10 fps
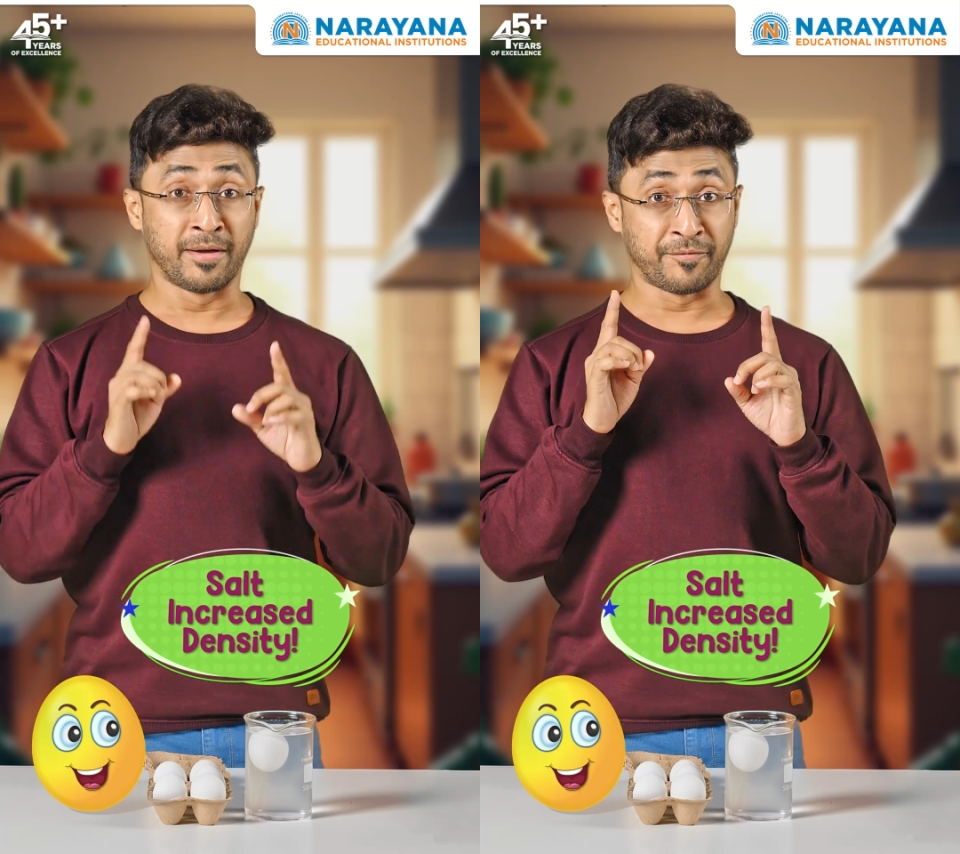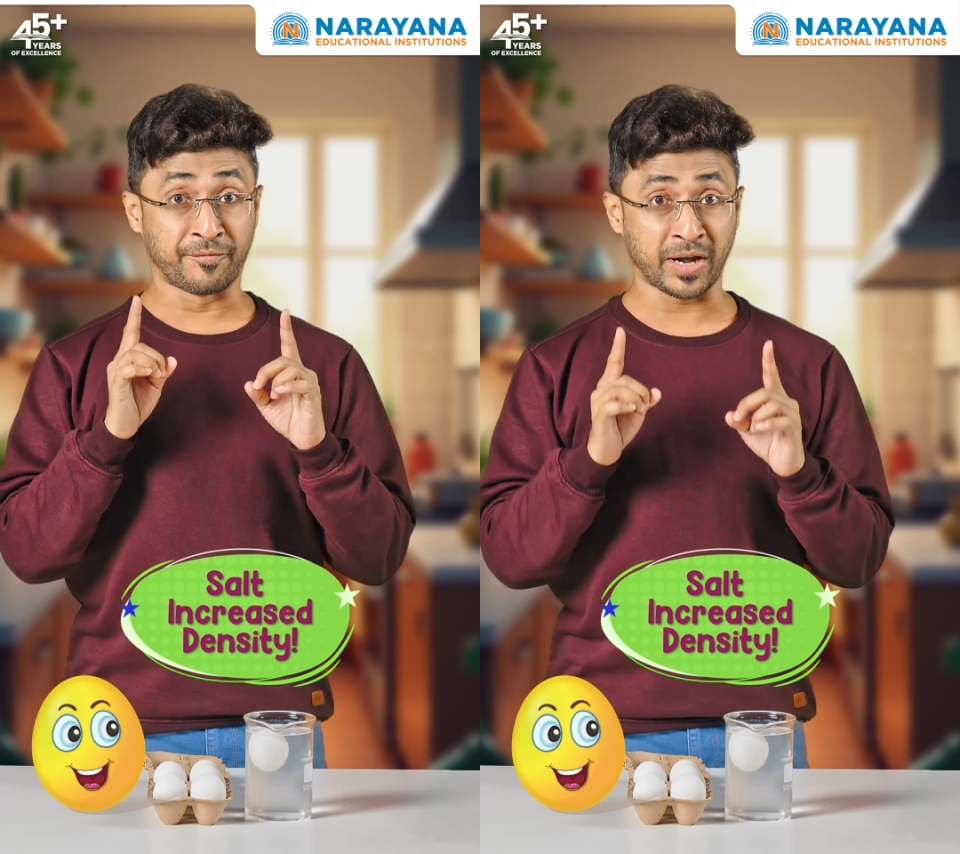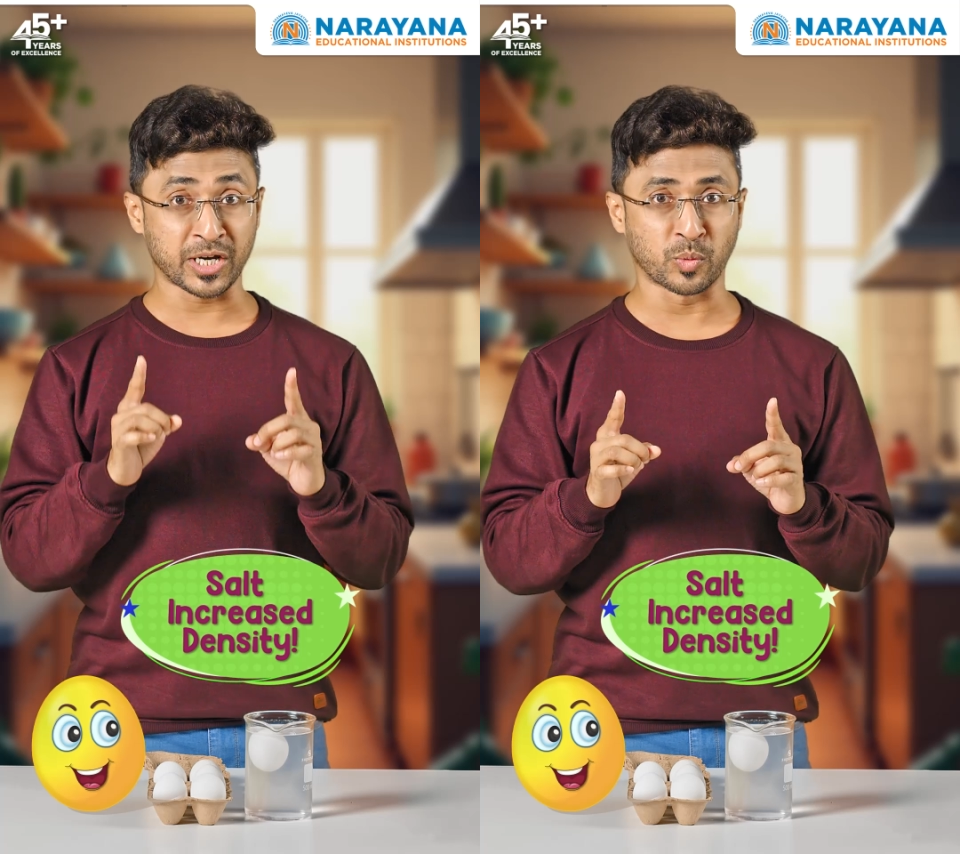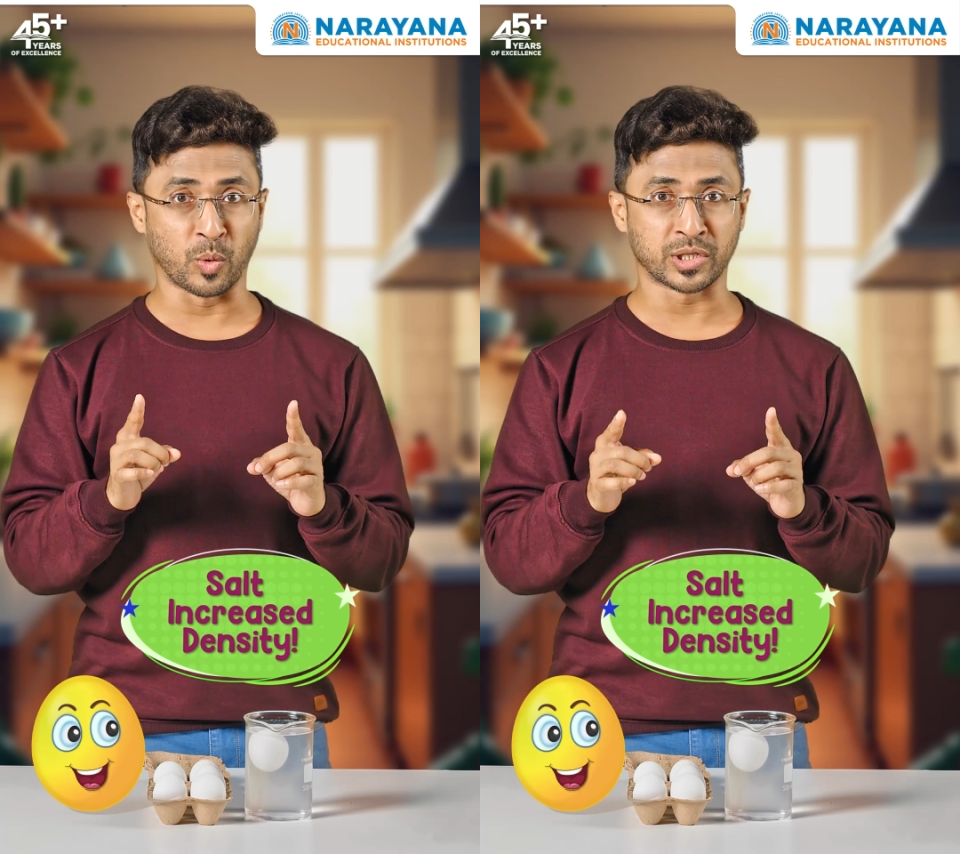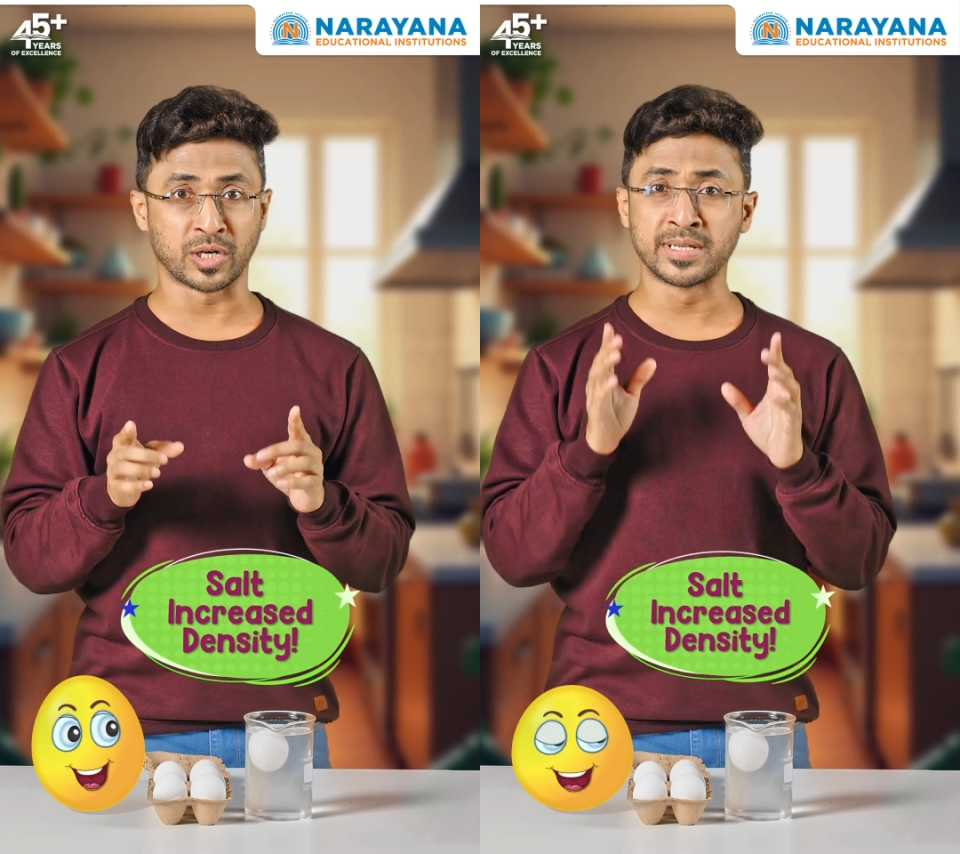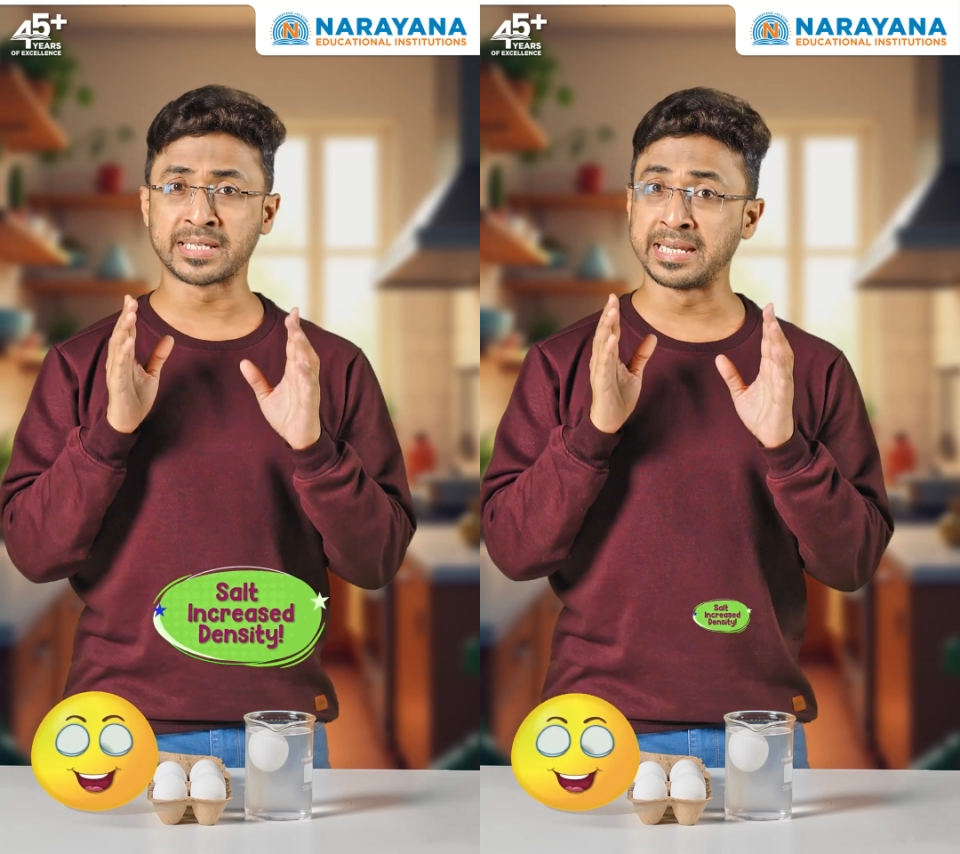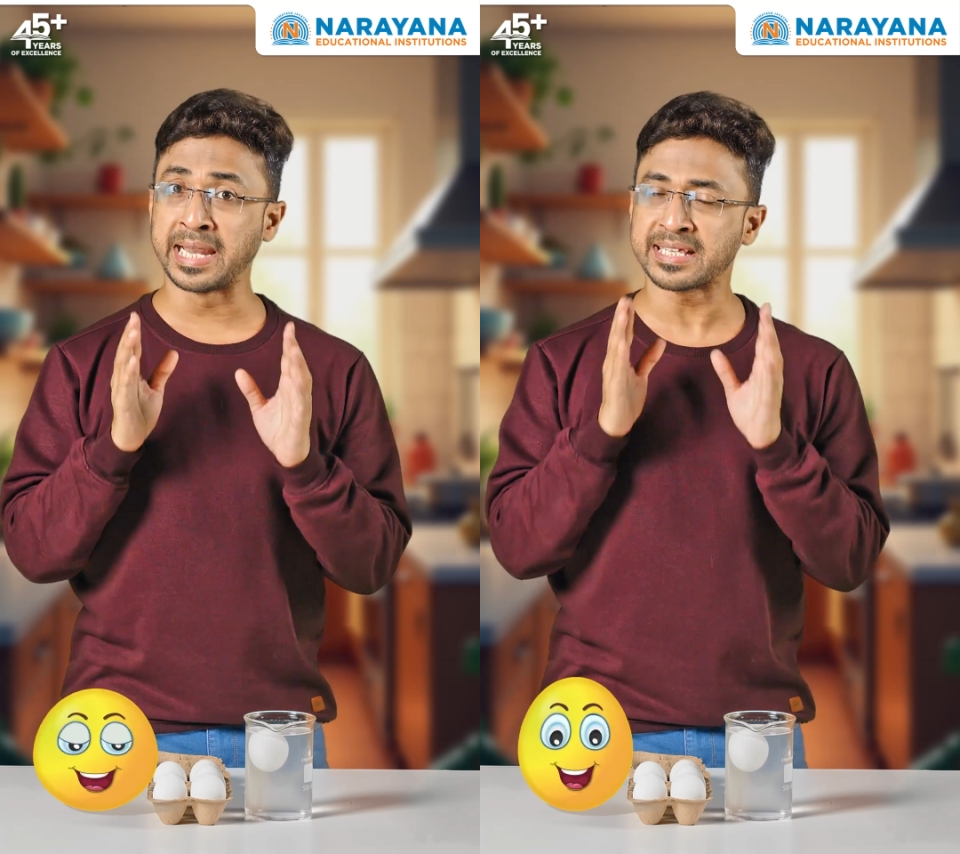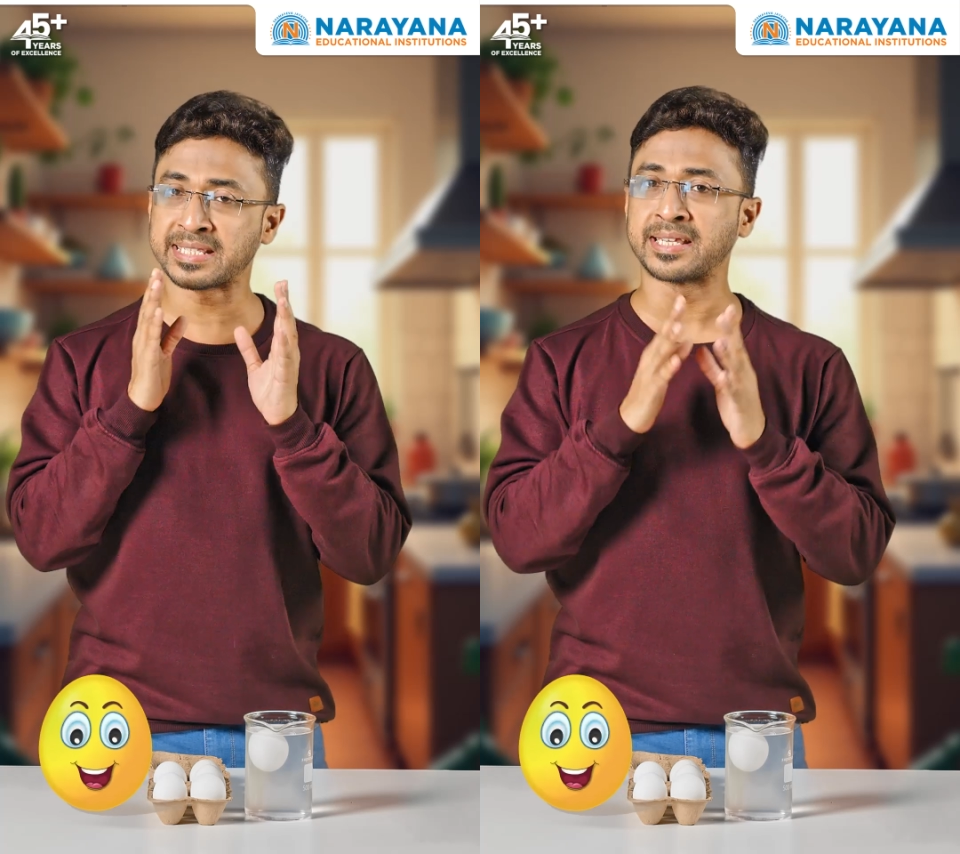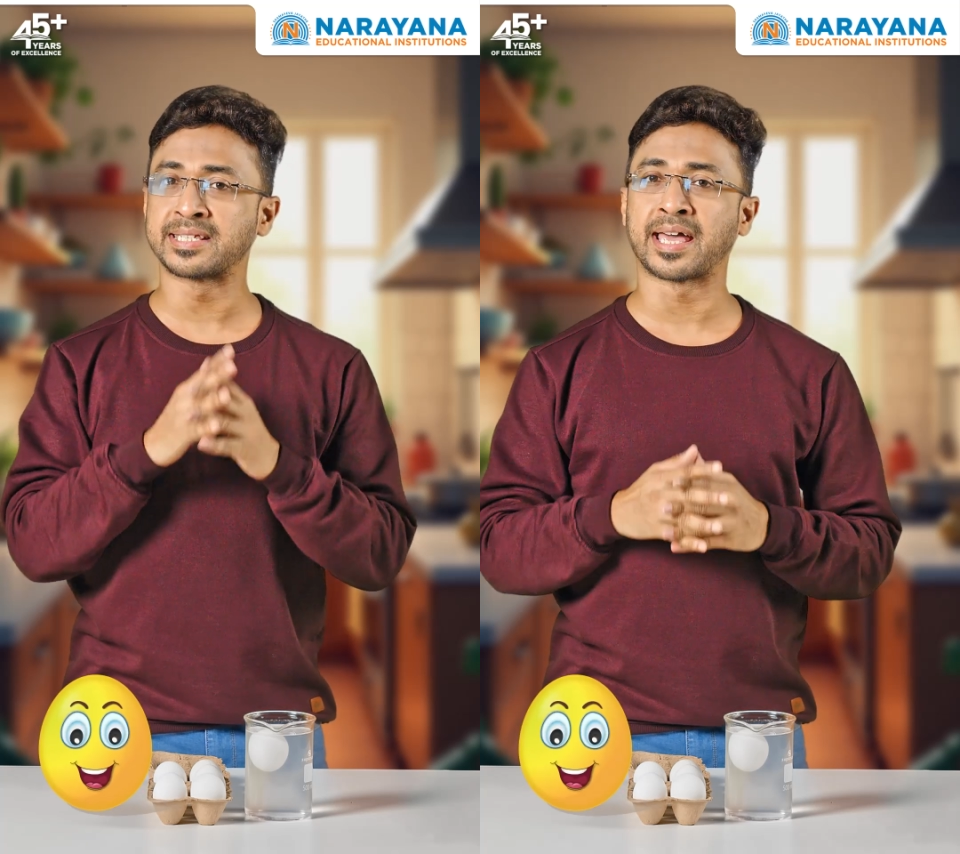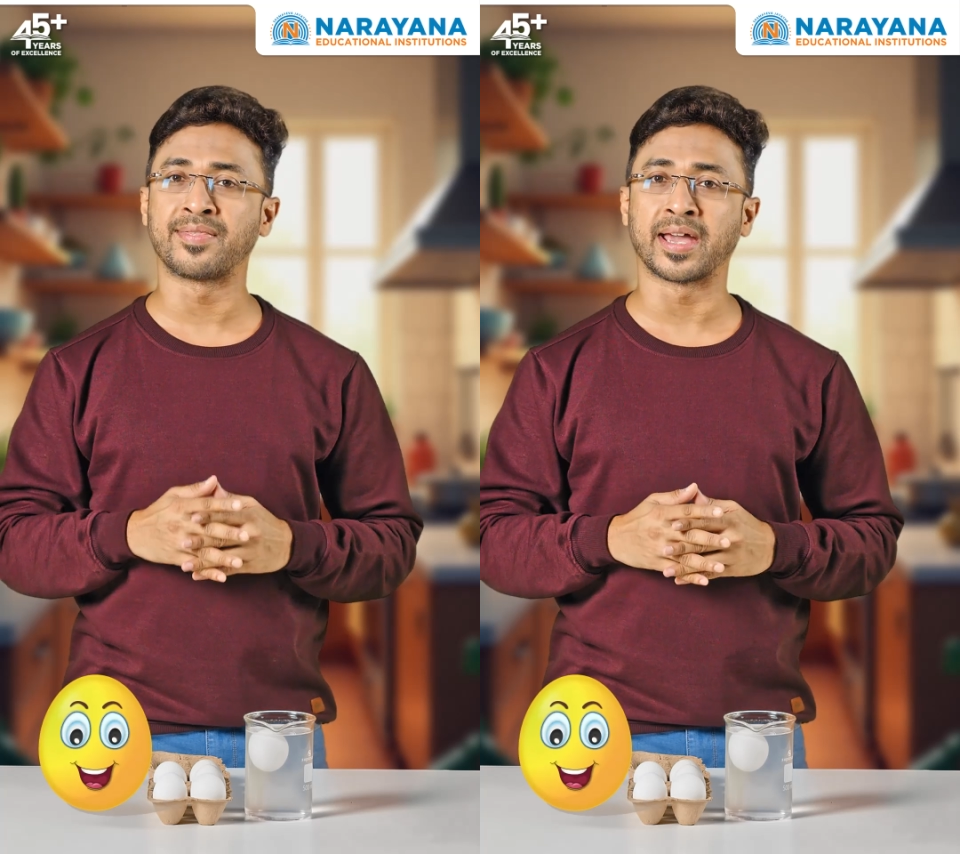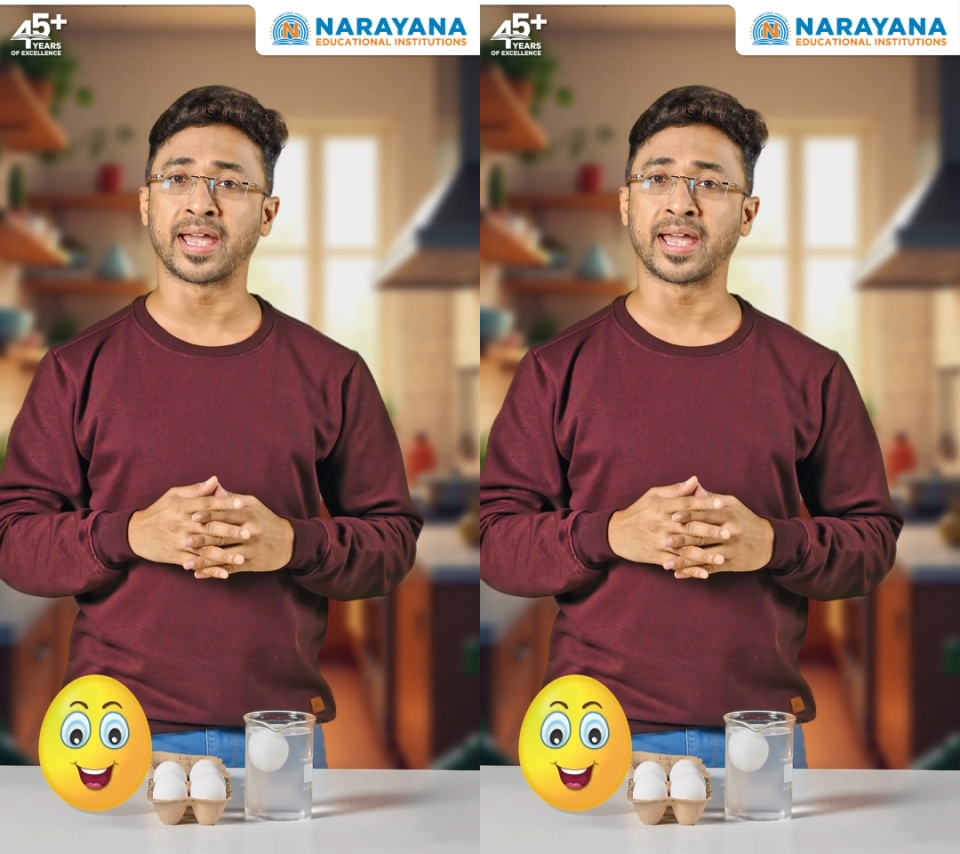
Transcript: Fresh water is less dense than the